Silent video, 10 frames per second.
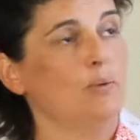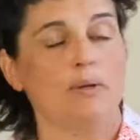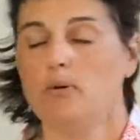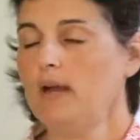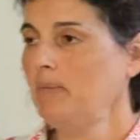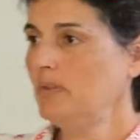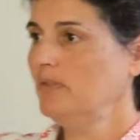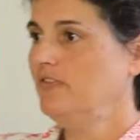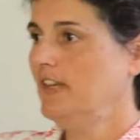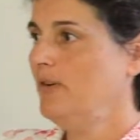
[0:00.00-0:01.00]
we were able to
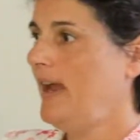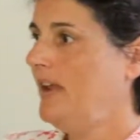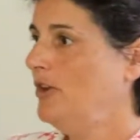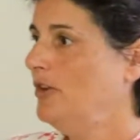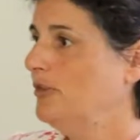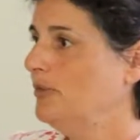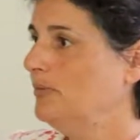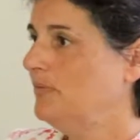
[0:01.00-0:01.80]
figure out who